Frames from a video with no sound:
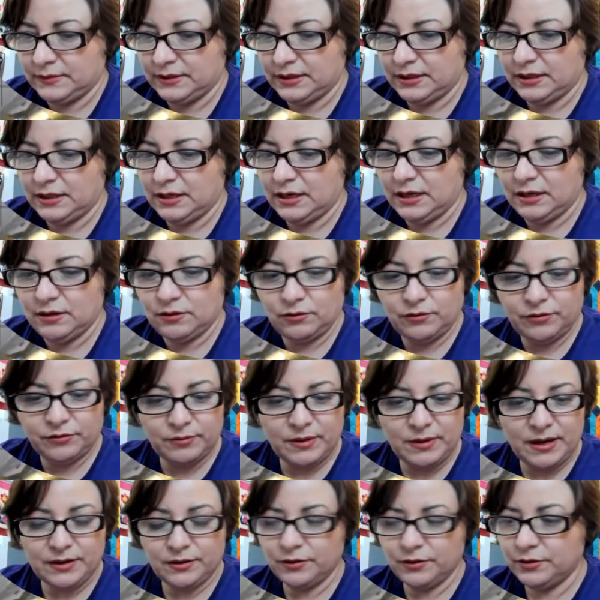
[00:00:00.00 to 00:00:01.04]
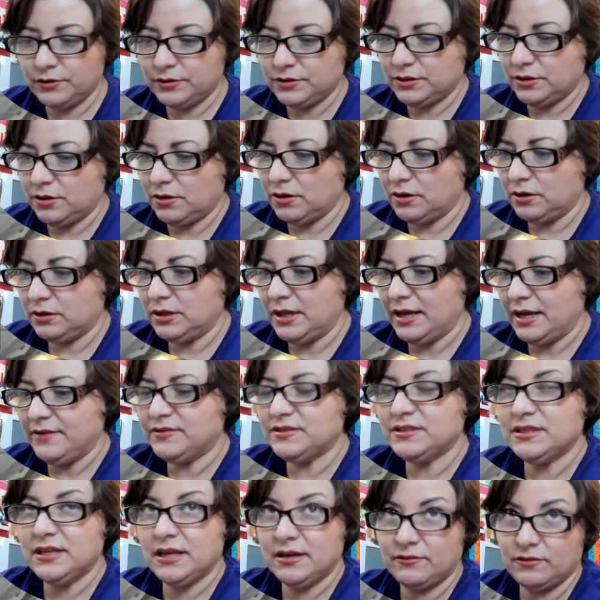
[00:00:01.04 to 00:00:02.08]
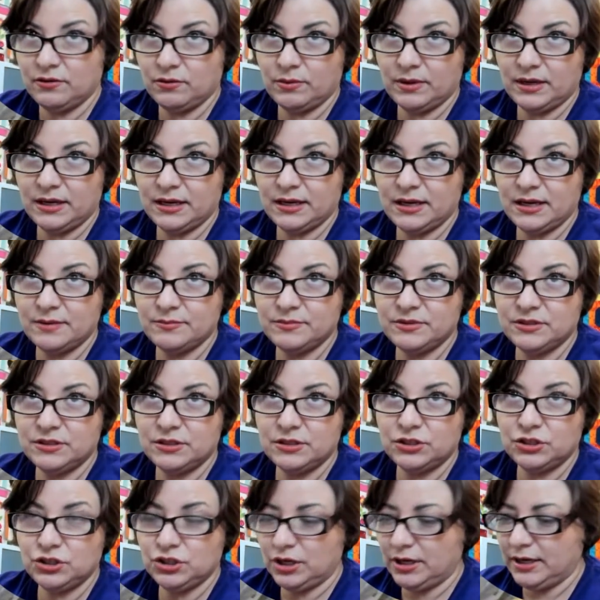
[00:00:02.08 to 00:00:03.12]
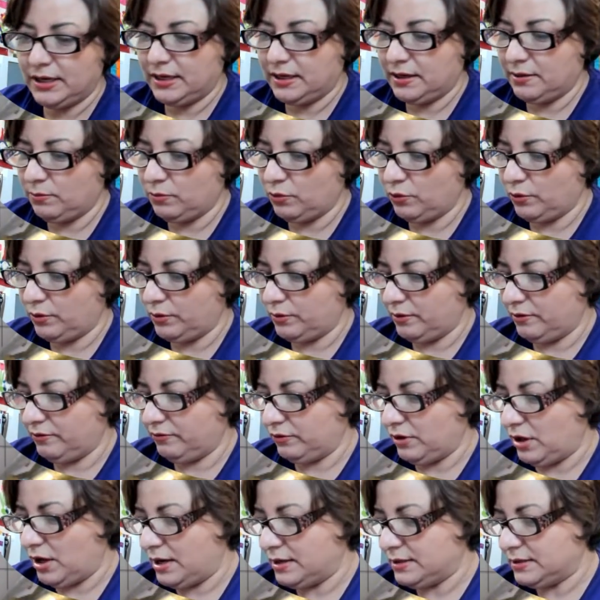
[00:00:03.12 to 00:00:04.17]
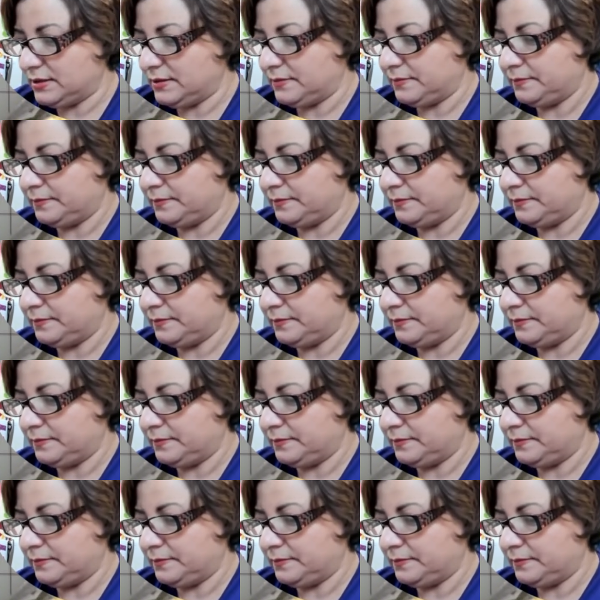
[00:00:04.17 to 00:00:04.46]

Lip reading: needle threaders are a lifesaver when it comes to giant embroidery floss.